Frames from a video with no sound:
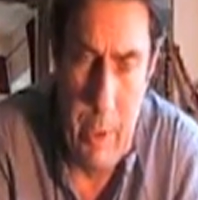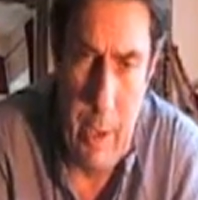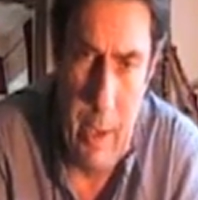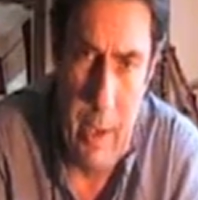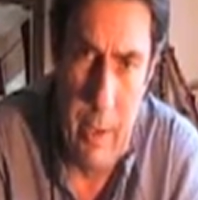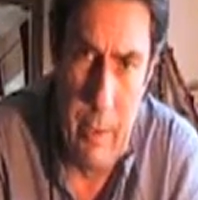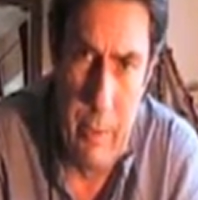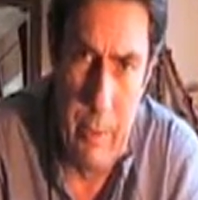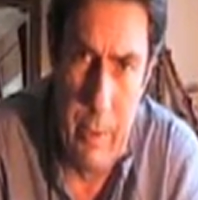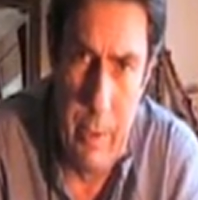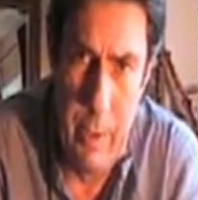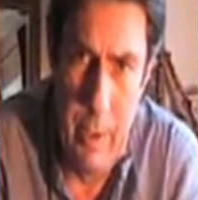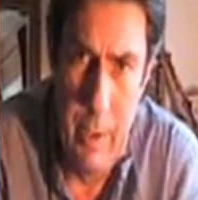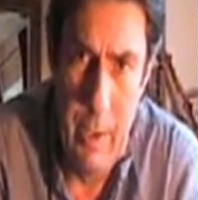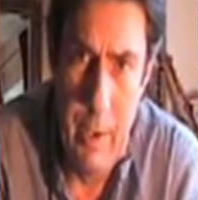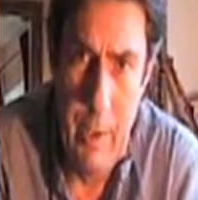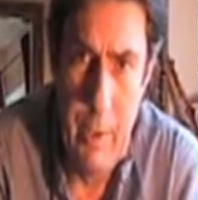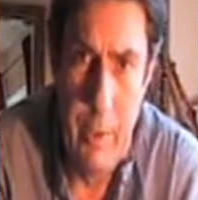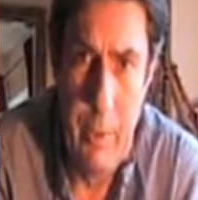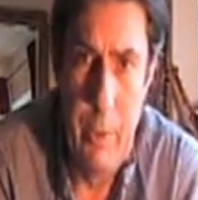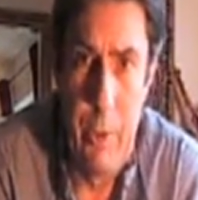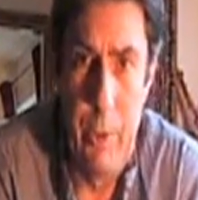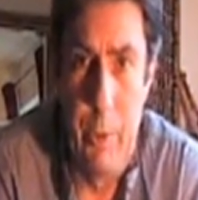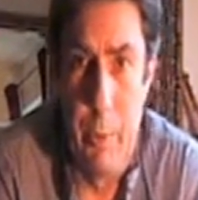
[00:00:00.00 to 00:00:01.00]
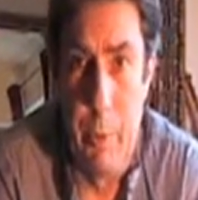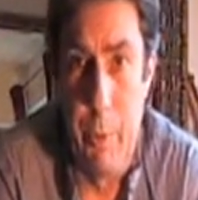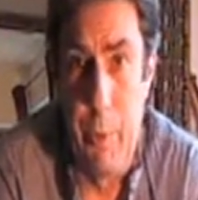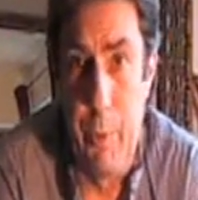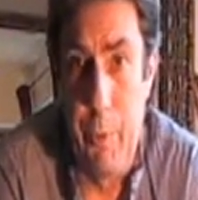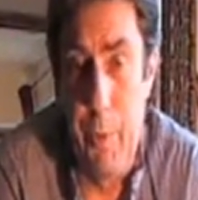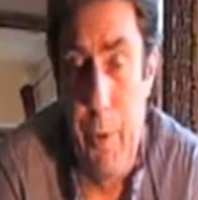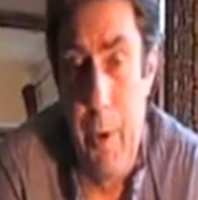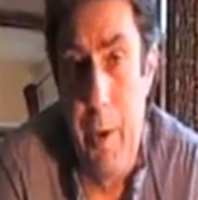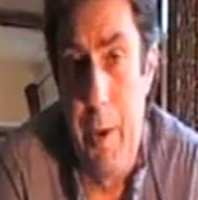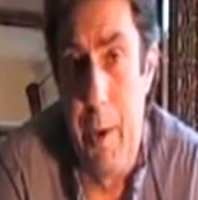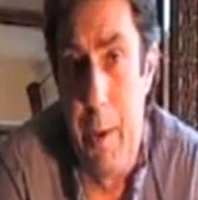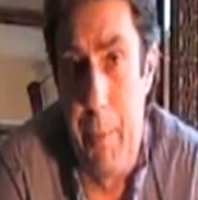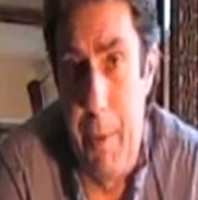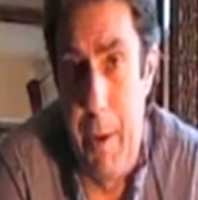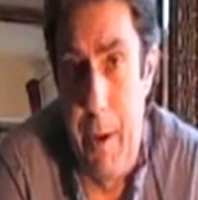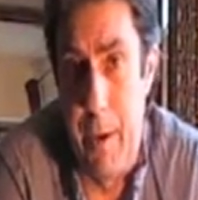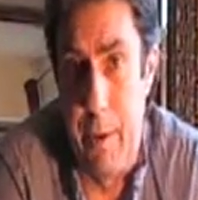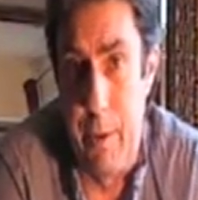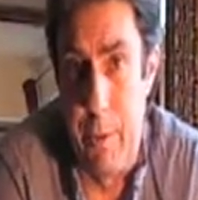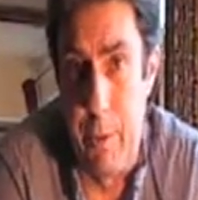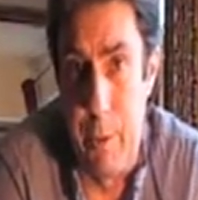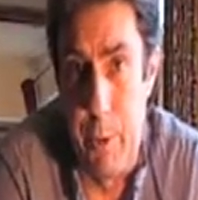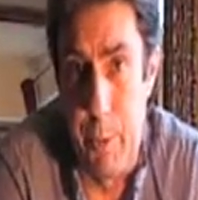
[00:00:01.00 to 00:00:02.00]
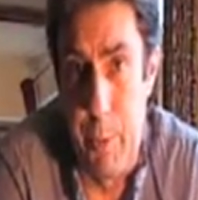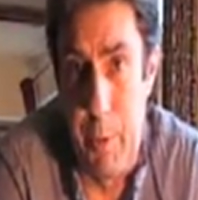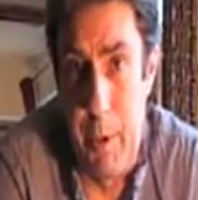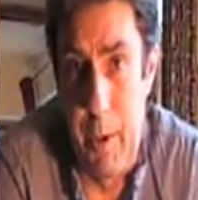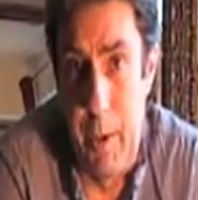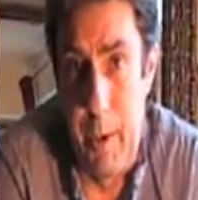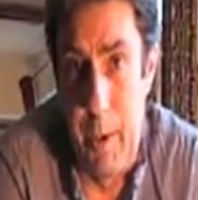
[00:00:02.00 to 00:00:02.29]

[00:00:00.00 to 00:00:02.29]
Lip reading: down to as fine a powder as